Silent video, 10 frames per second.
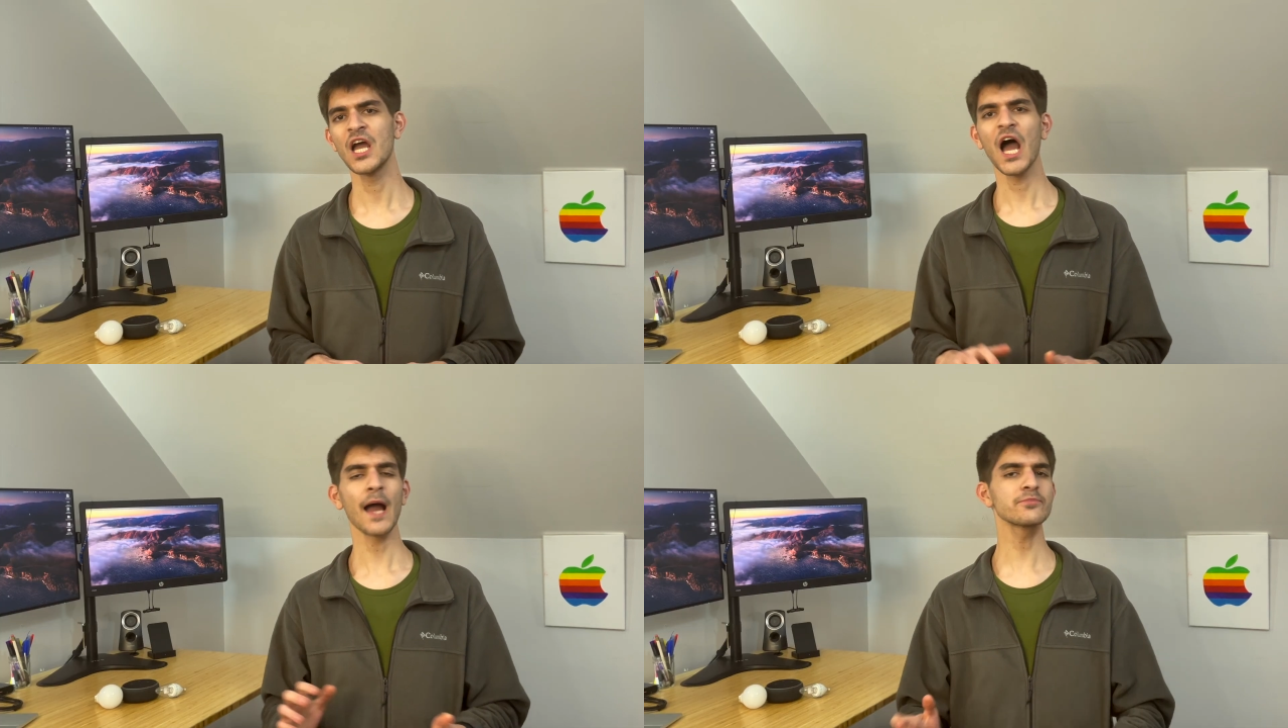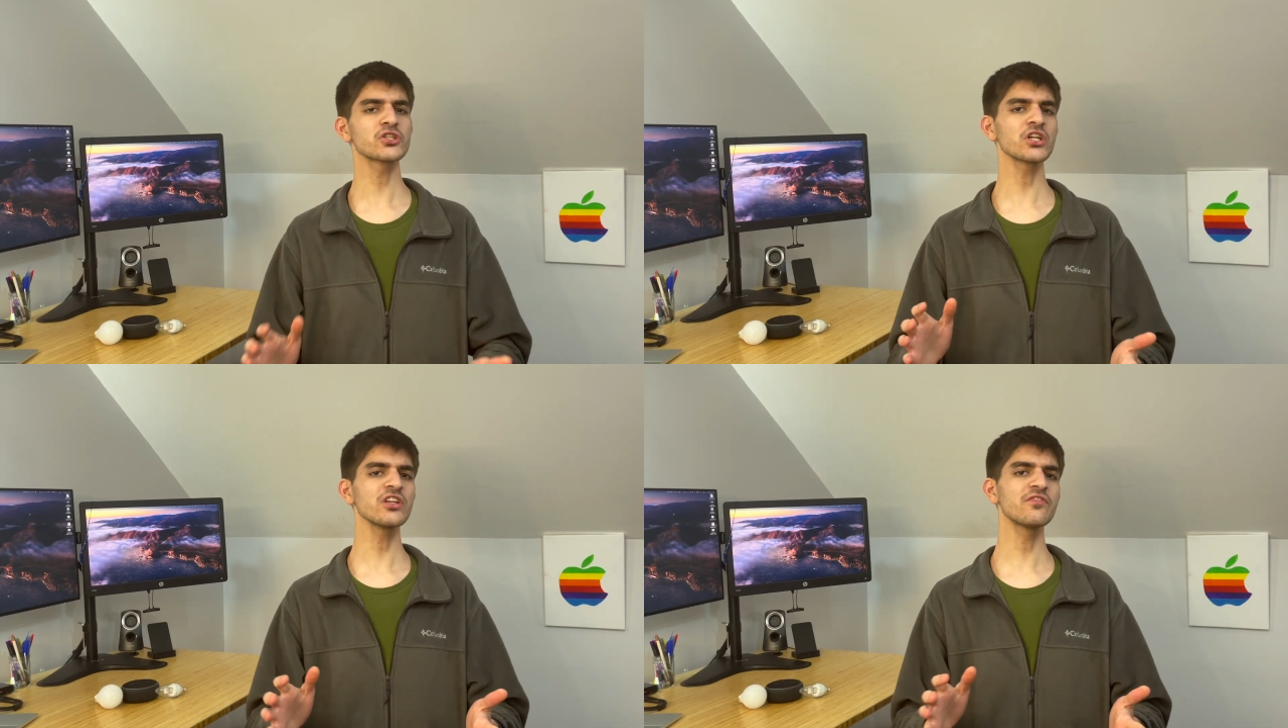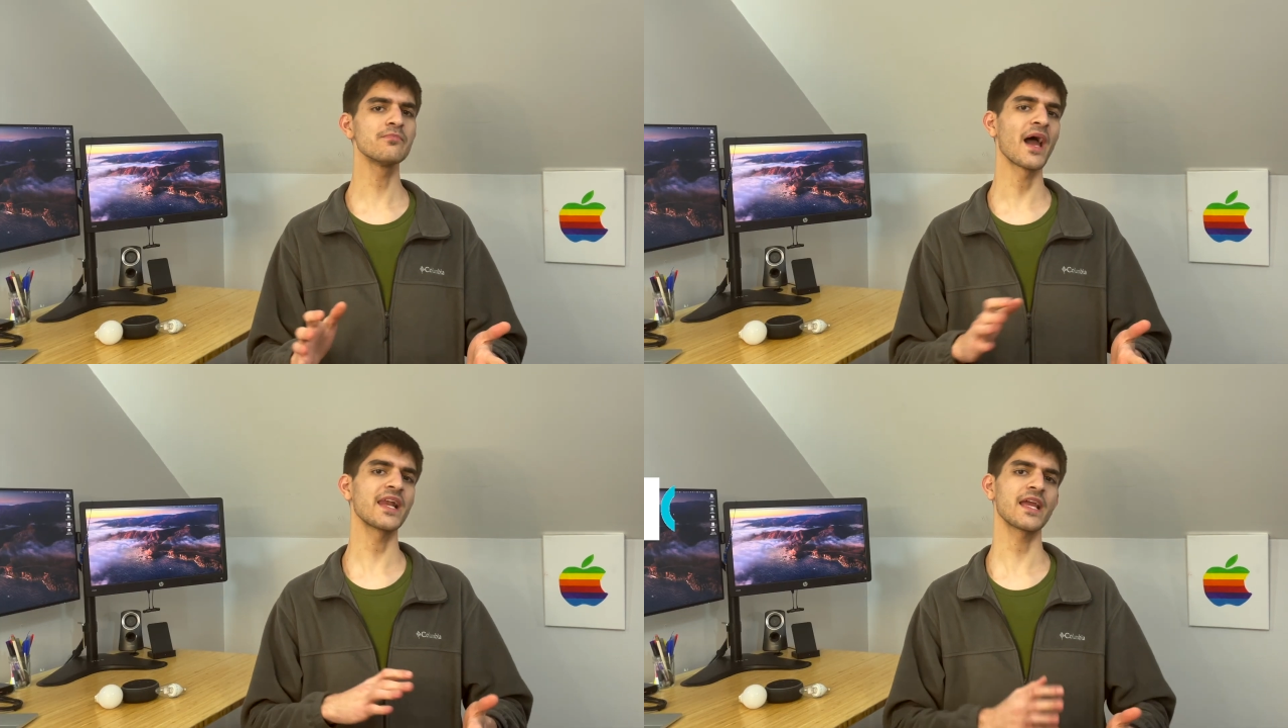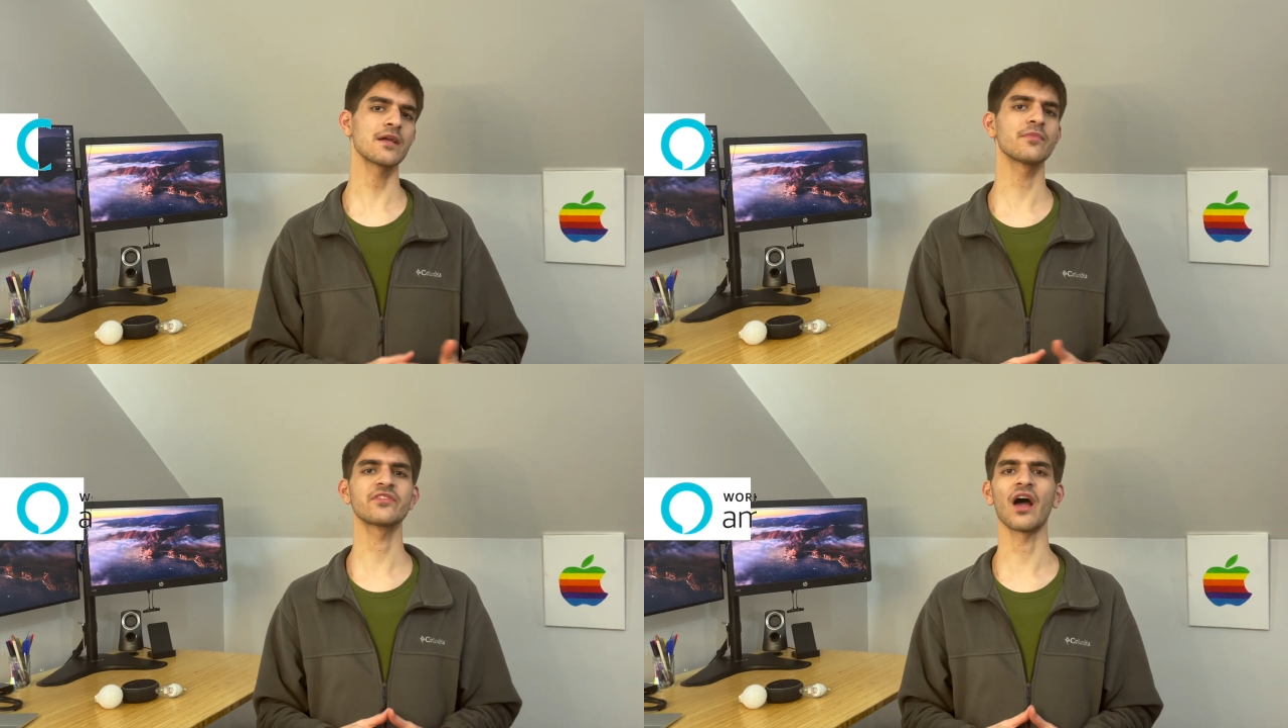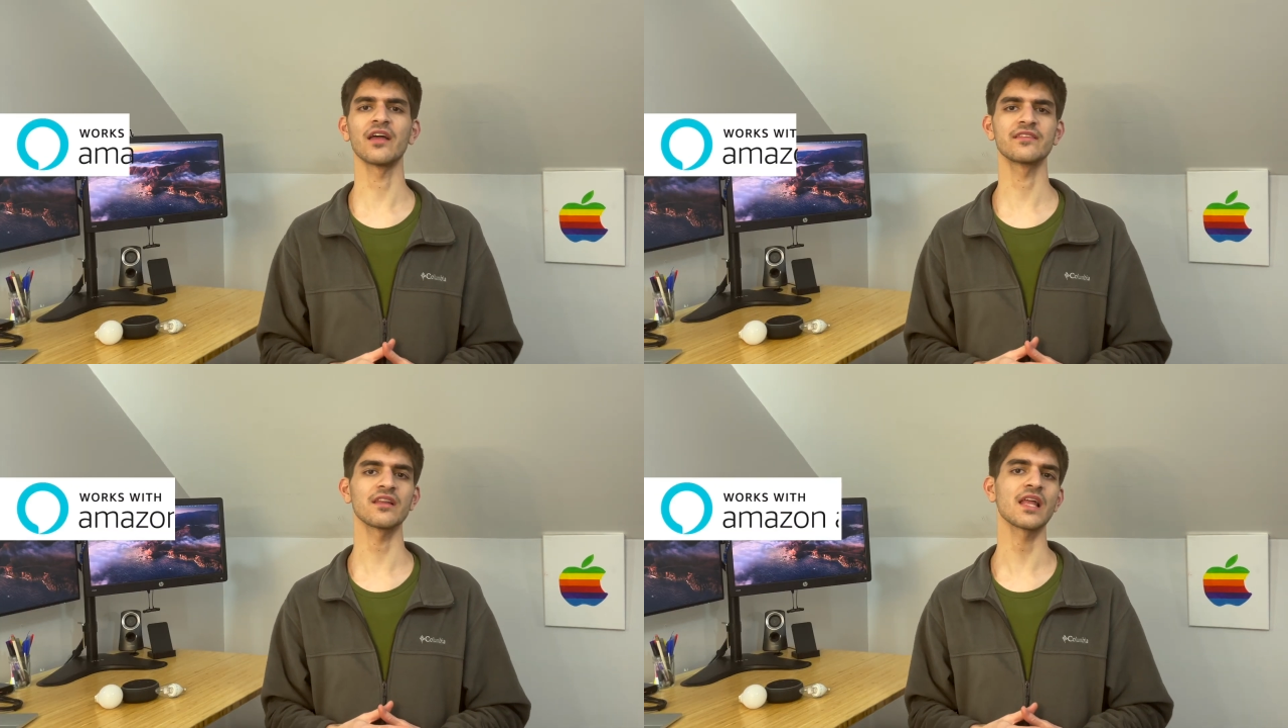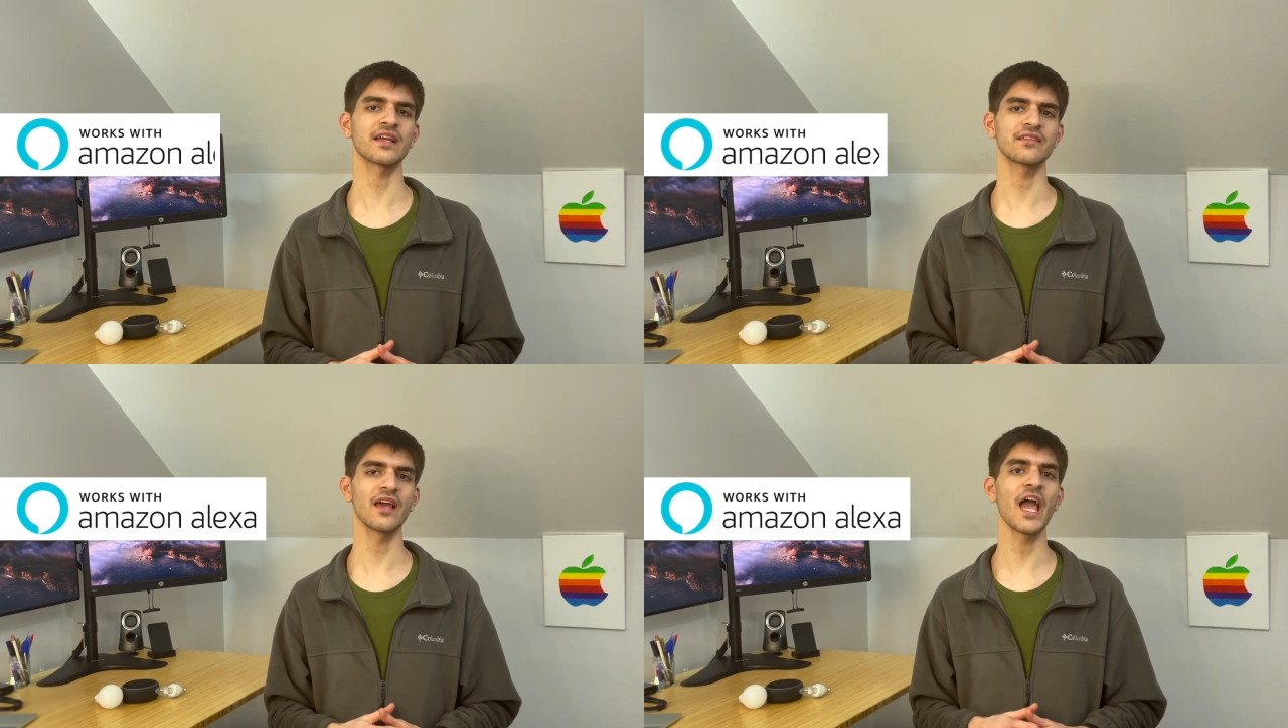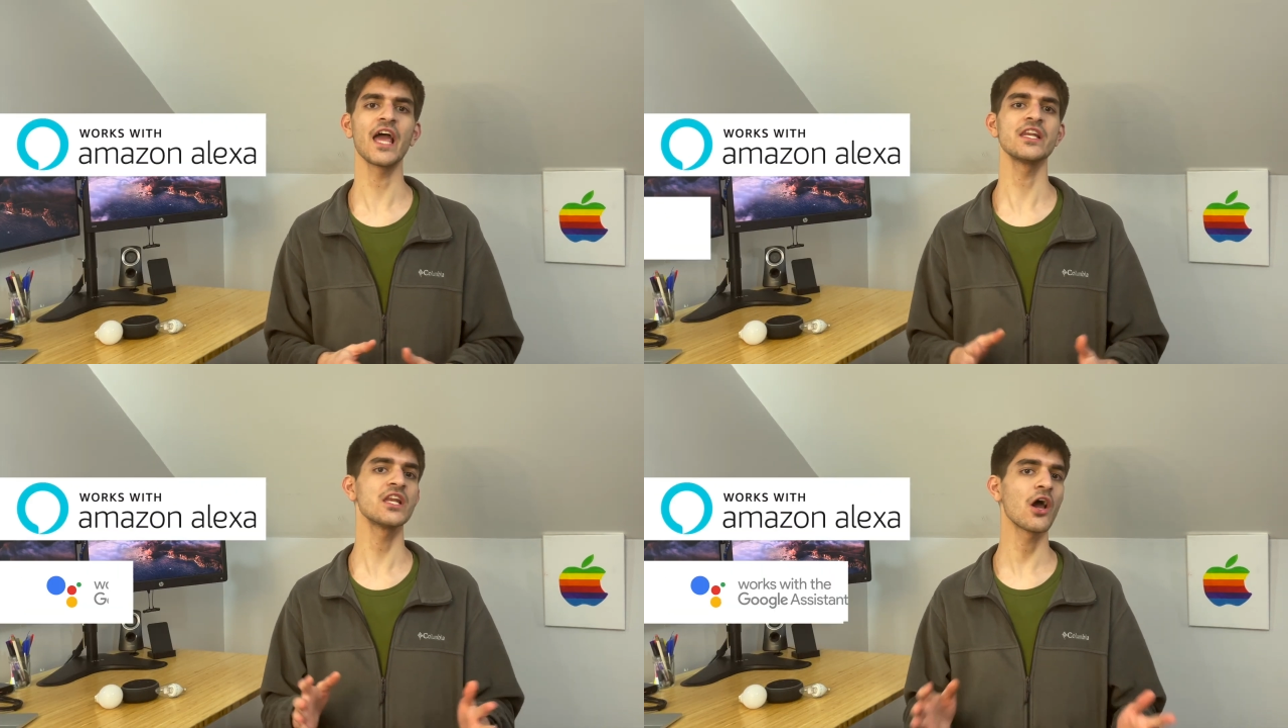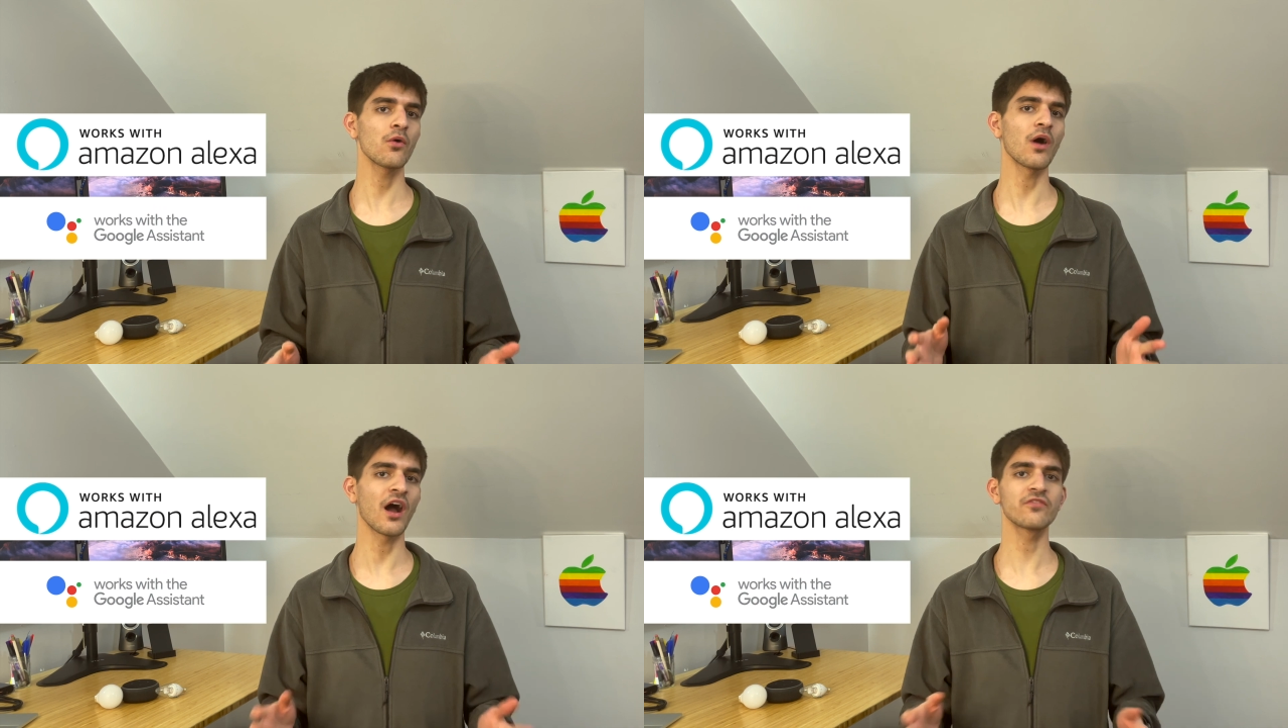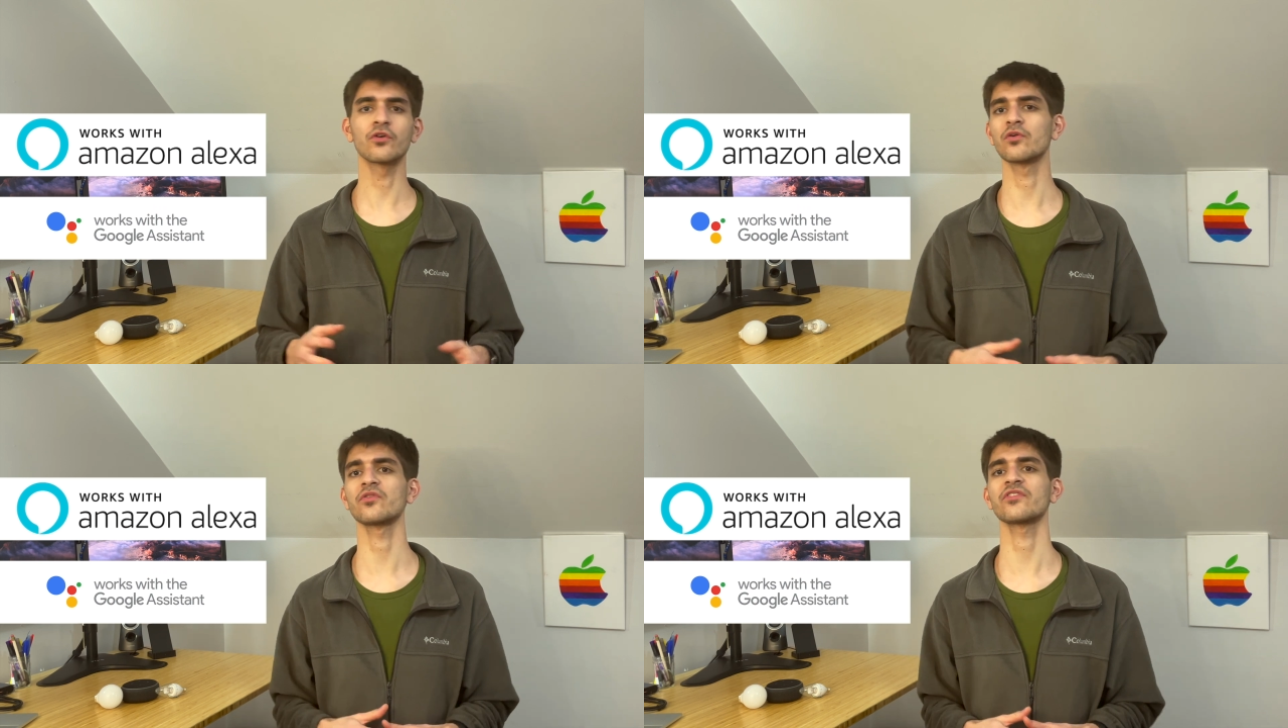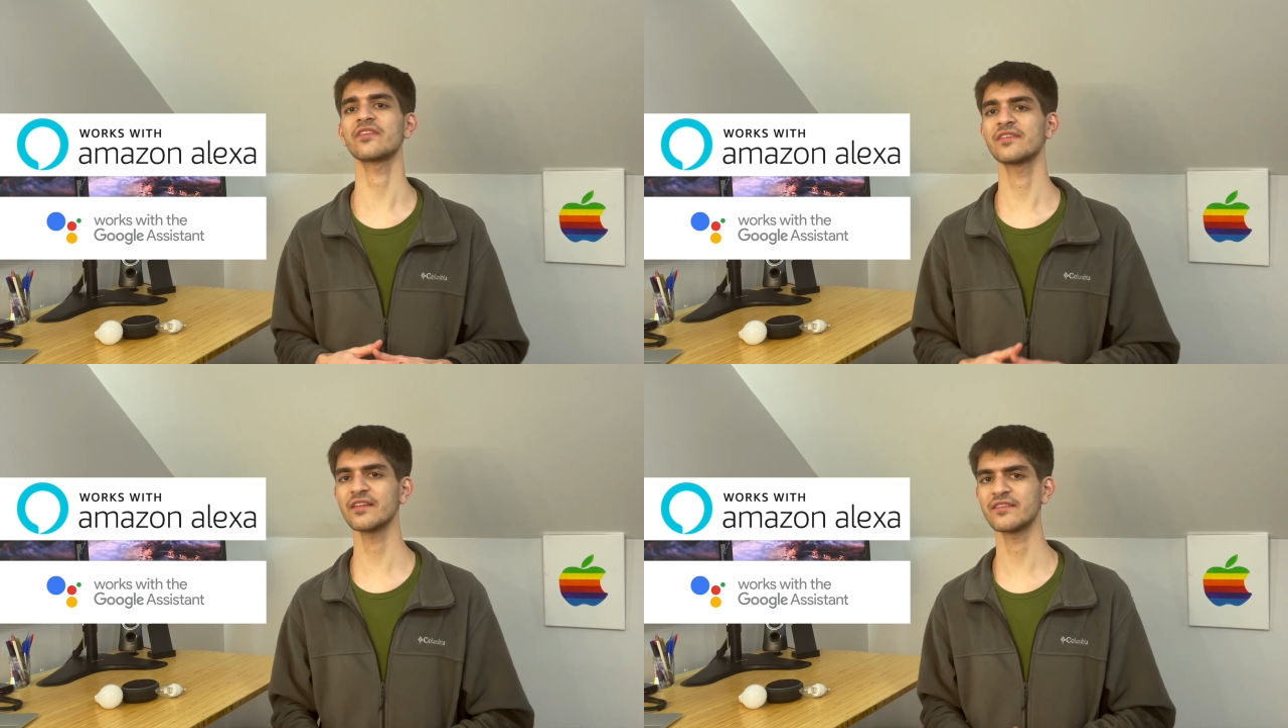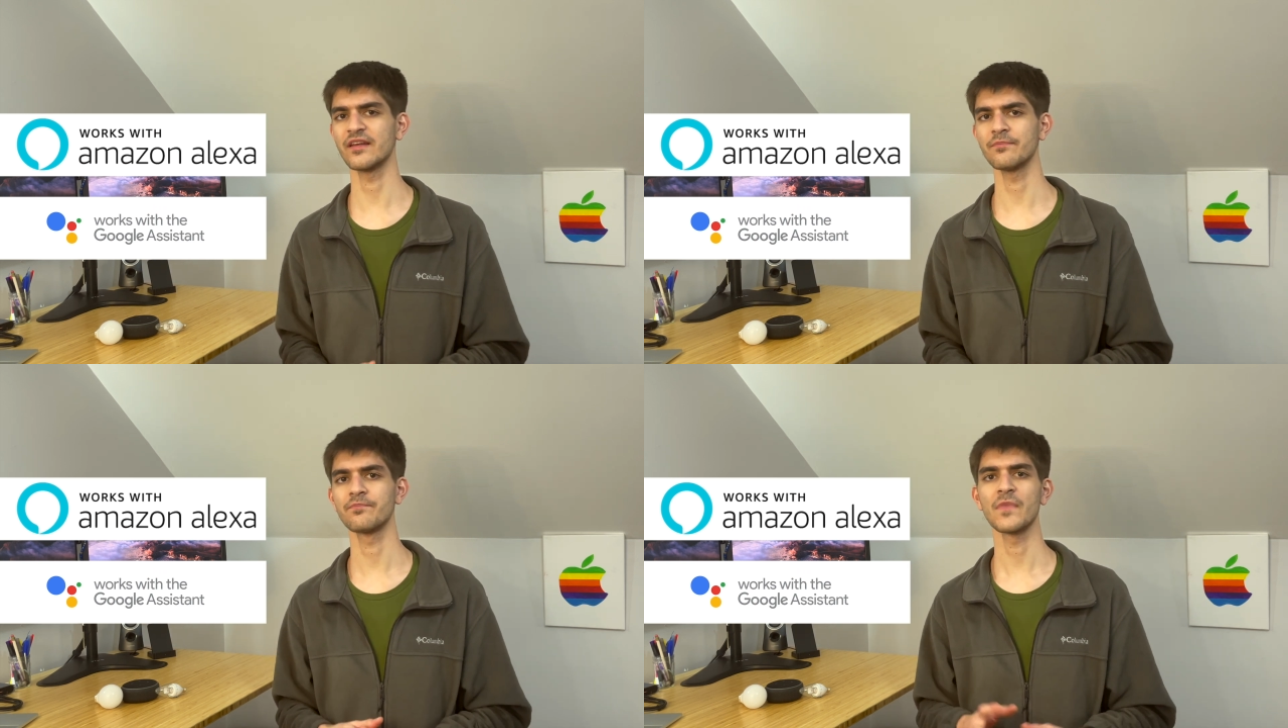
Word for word: I'm sure you've met Amazon's Alexa and know of Google's Assistant.